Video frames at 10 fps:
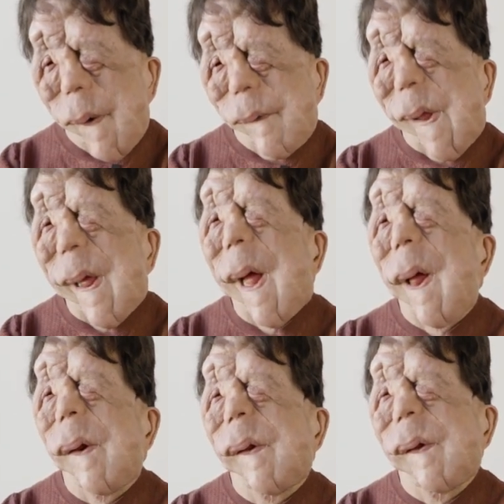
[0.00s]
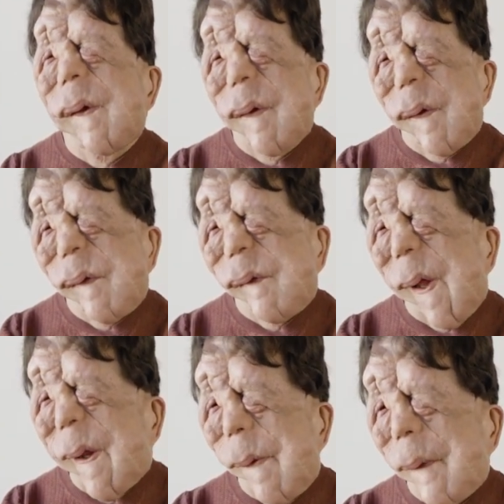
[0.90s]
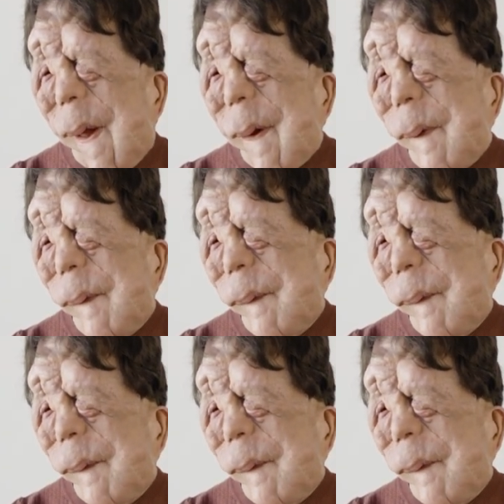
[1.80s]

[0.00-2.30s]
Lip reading: Meowth, Jigglypuff,